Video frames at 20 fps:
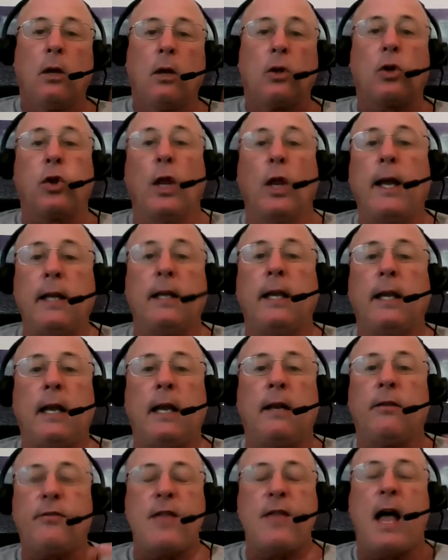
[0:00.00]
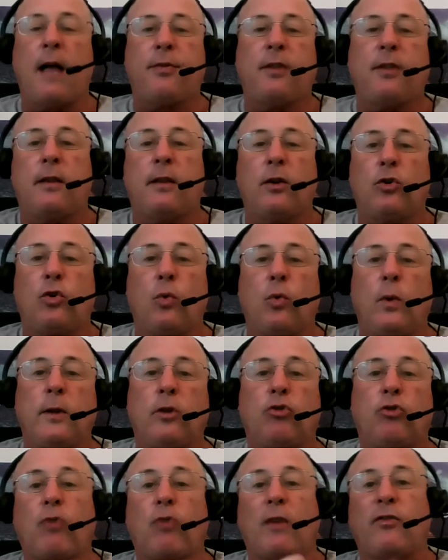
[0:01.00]
Clearly, it is not the tissue in
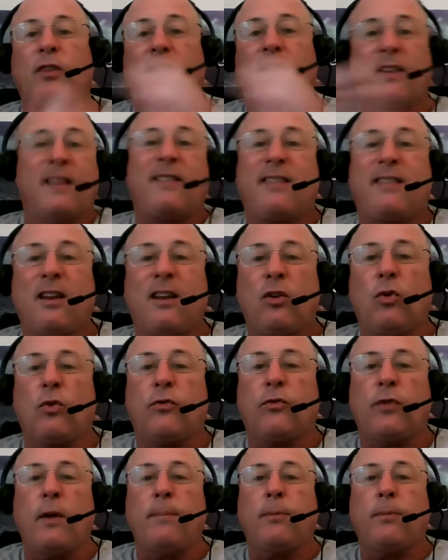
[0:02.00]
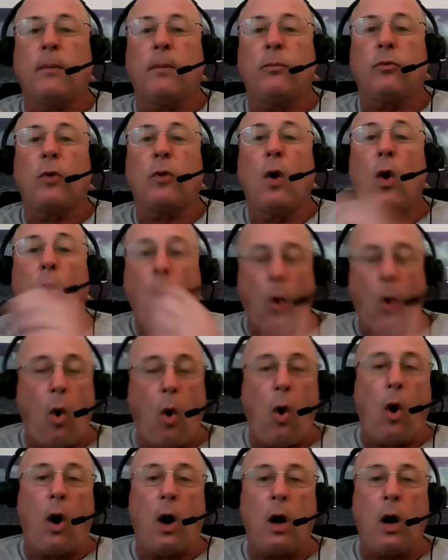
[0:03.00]
distress eliciting your symptoms.
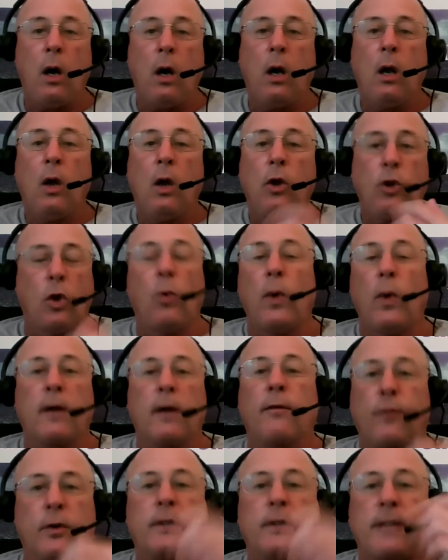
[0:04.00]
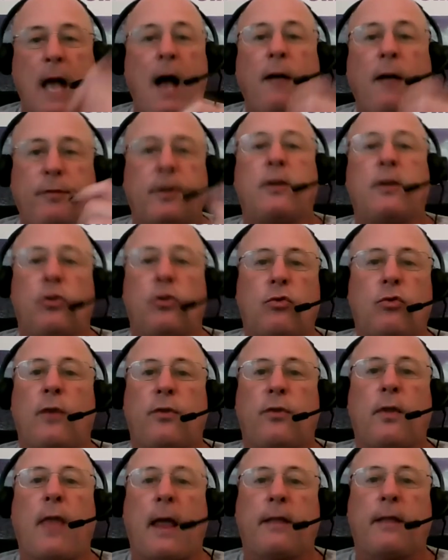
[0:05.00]
Or you would have resolved the
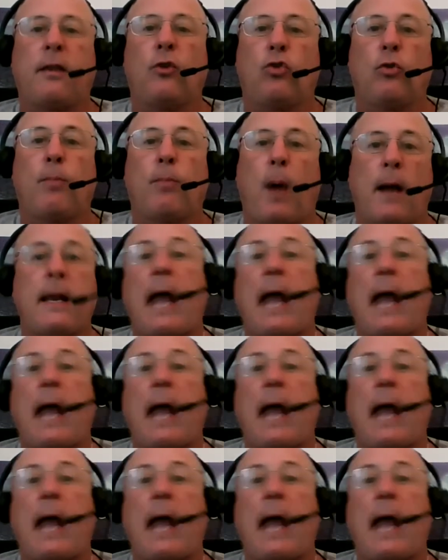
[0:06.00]
distress of that tissue by